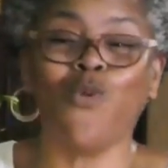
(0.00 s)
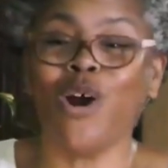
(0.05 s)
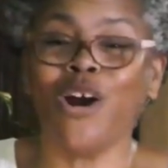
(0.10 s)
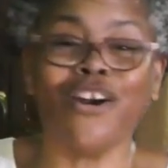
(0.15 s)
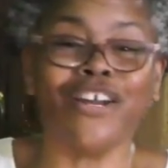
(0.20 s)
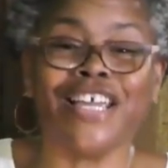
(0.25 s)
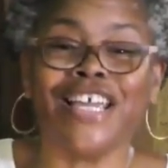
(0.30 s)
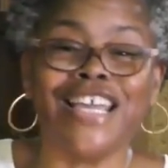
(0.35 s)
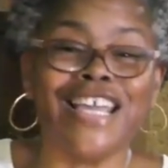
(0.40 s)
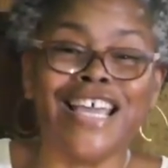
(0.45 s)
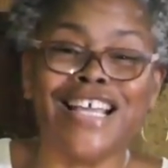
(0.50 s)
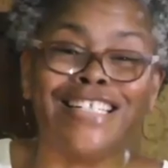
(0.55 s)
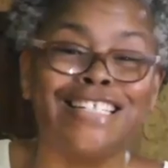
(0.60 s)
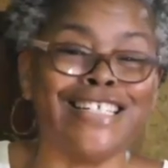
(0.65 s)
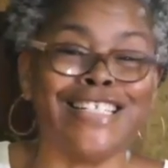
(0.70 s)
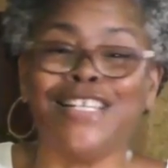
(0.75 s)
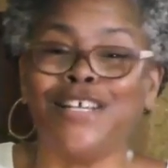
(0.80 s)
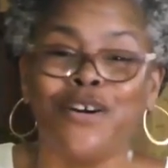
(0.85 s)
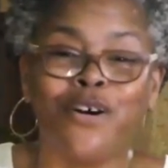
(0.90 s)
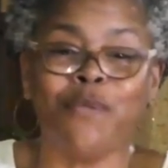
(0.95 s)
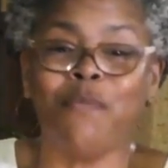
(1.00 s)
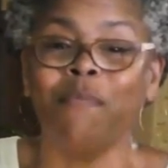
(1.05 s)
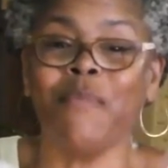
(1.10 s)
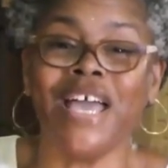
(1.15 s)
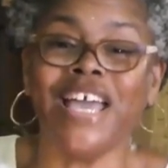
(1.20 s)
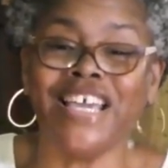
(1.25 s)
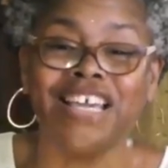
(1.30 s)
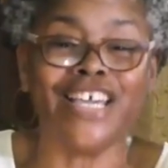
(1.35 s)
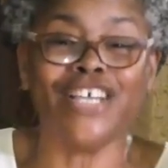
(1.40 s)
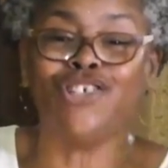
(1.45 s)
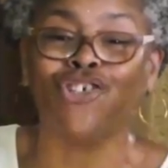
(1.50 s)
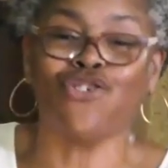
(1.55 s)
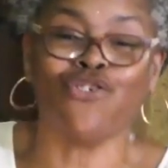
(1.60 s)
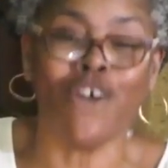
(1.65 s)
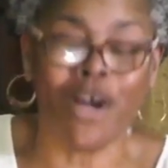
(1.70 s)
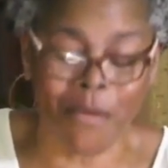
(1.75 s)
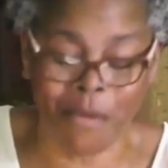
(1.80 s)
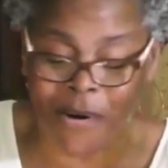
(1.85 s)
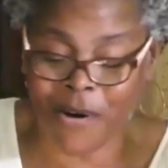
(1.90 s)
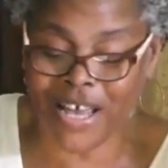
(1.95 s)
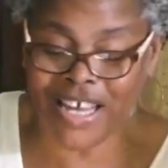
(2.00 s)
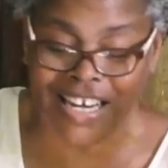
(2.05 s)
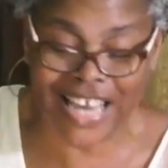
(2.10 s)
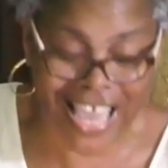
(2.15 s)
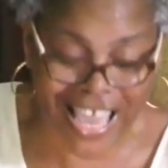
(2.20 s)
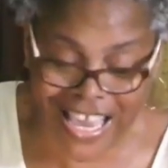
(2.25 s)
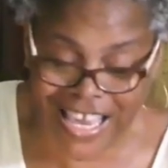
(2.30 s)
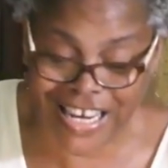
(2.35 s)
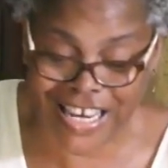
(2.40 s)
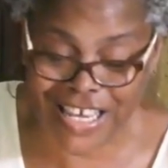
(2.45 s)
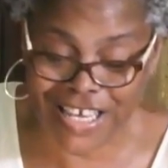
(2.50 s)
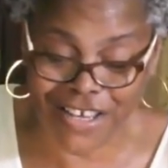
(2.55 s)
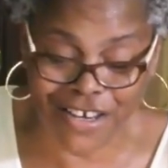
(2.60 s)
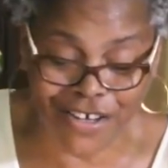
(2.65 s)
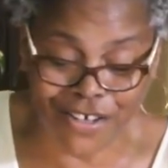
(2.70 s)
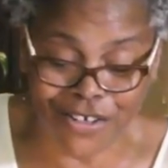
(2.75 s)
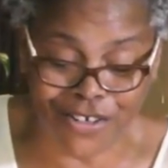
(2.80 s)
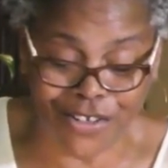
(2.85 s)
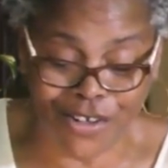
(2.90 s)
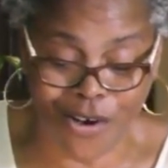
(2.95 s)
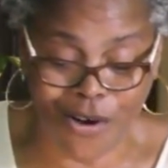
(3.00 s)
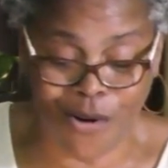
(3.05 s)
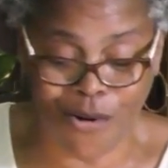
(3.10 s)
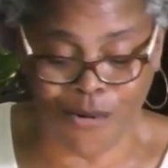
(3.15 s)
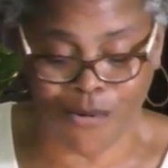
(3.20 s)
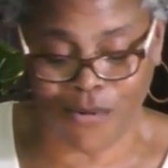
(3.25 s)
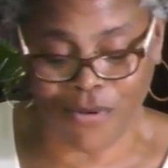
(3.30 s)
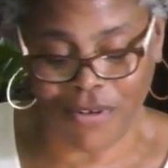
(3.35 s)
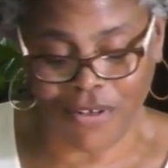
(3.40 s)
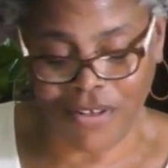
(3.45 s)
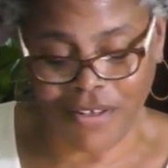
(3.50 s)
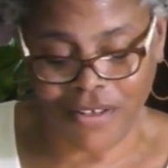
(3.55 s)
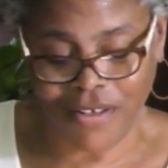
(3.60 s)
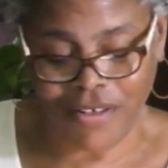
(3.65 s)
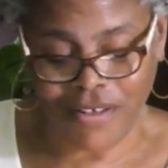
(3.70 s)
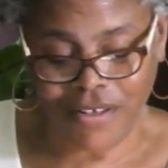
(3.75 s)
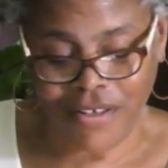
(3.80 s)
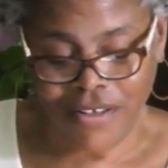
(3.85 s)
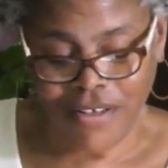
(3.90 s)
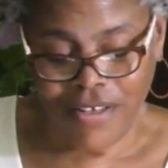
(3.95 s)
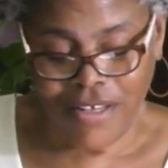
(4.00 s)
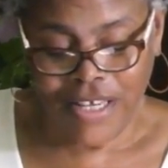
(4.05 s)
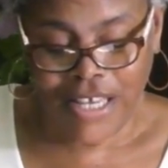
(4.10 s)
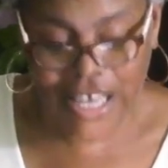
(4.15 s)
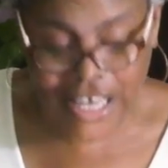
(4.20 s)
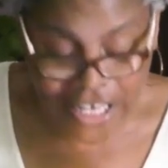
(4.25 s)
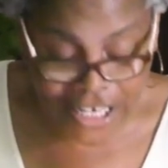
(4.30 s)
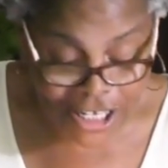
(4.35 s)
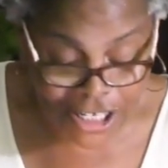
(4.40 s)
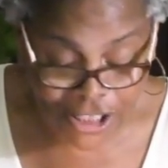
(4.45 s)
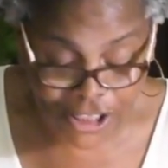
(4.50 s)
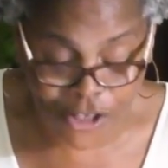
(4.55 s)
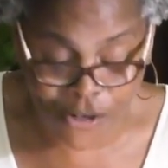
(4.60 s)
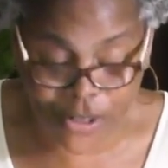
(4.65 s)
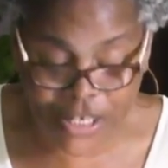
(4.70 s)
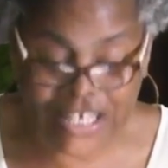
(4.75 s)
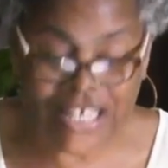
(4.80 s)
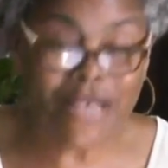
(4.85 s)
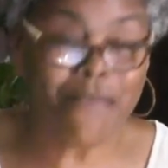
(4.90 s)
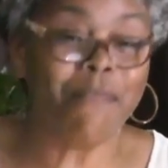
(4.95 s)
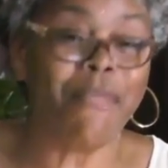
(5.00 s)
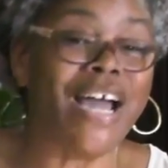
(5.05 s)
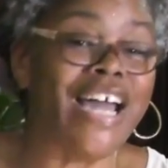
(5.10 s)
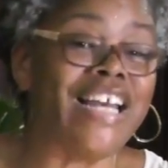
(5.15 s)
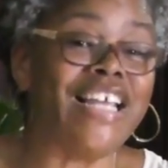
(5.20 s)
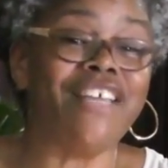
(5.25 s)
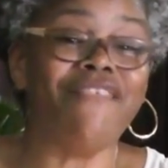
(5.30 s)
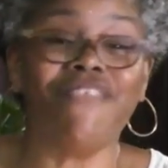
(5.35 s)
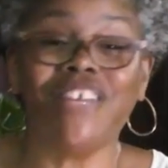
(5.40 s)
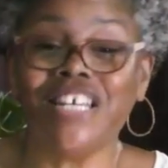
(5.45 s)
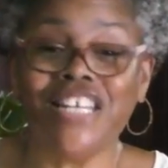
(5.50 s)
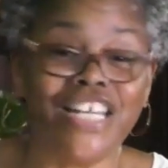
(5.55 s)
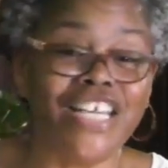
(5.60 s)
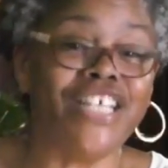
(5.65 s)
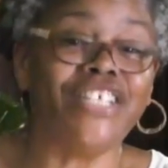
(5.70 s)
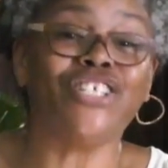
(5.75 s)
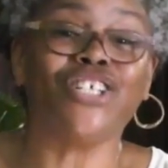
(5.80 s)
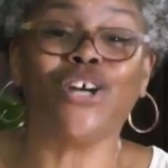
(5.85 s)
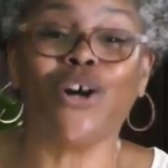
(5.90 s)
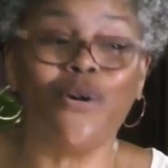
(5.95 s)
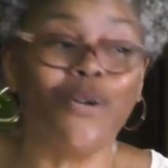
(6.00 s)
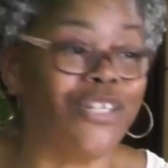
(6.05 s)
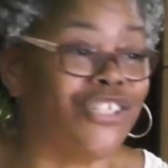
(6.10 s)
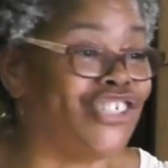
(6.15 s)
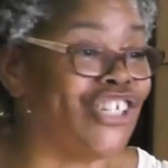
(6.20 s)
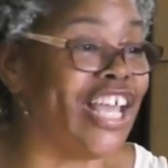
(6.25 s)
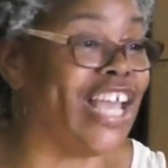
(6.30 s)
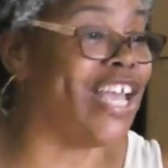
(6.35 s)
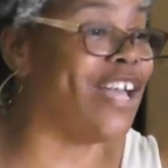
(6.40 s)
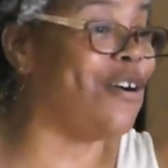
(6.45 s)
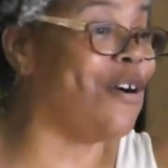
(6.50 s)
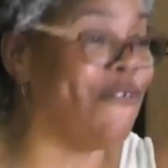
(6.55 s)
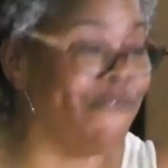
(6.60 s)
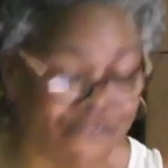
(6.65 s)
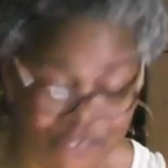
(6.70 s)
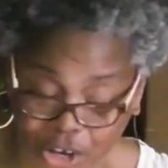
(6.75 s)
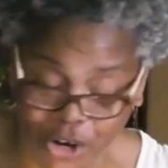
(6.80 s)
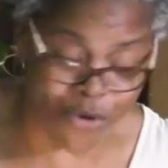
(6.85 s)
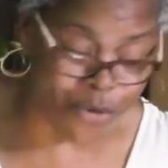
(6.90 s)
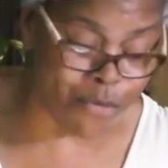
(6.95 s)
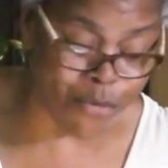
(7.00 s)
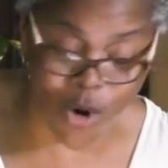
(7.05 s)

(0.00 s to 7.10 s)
working and still making trouble at 80 years old. He concluded he might even need to go to jail a few